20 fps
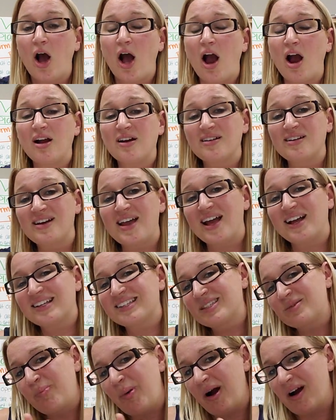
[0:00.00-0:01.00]
Our
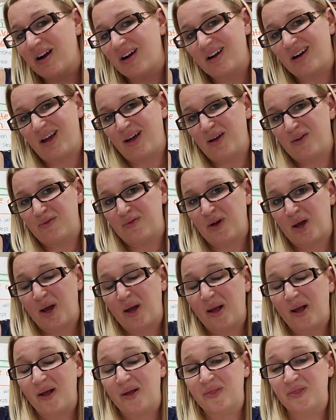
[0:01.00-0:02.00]
next part of
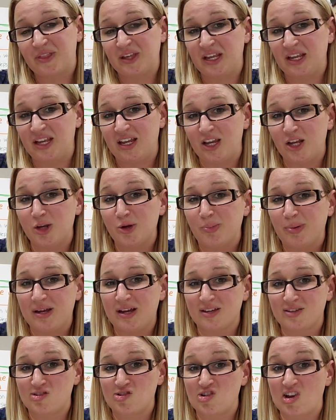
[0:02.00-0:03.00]
the
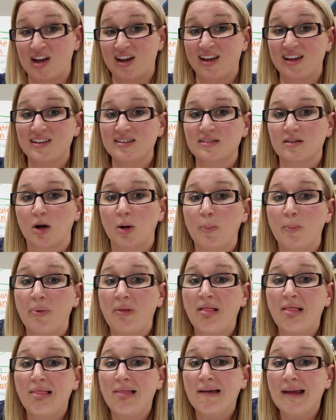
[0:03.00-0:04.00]
UPS check is our
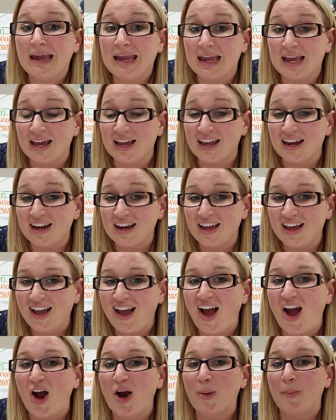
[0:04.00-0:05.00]
plan.
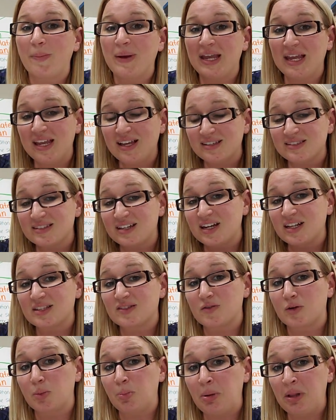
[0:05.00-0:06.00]
Our P stands
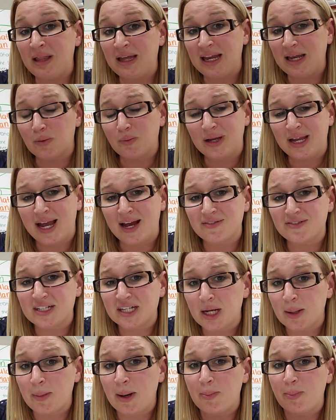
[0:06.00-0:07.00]
for plan. We have to
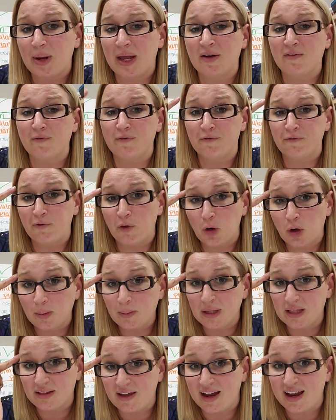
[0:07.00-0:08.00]
come up and
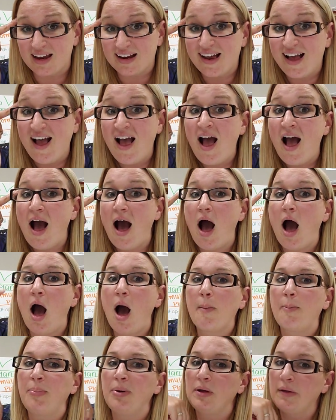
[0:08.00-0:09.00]
formulate
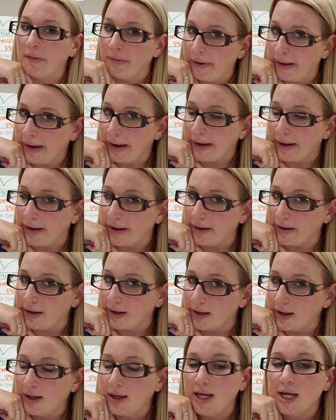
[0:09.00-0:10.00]
a plan.